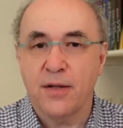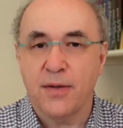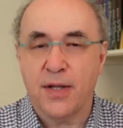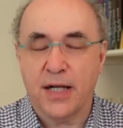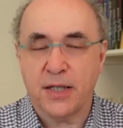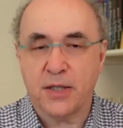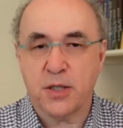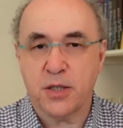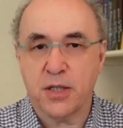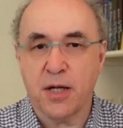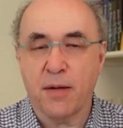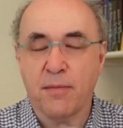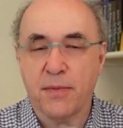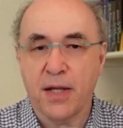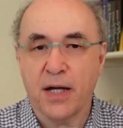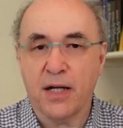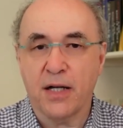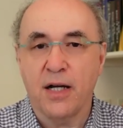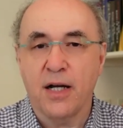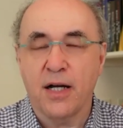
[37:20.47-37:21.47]
that's
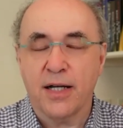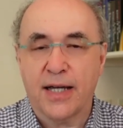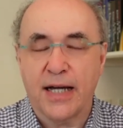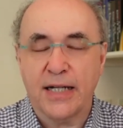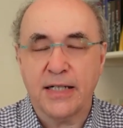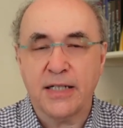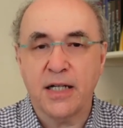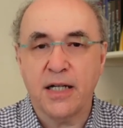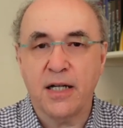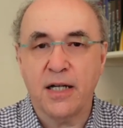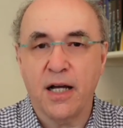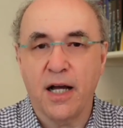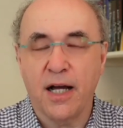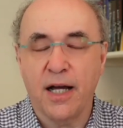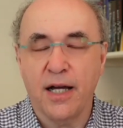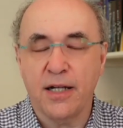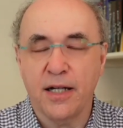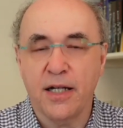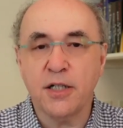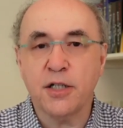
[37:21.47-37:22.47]
something getting
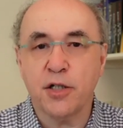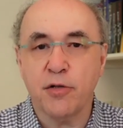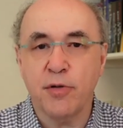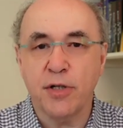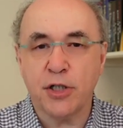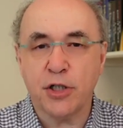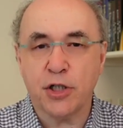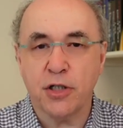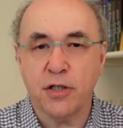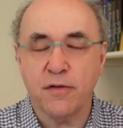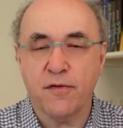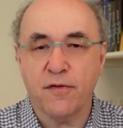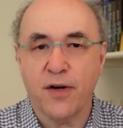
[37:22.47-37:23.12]
an intuition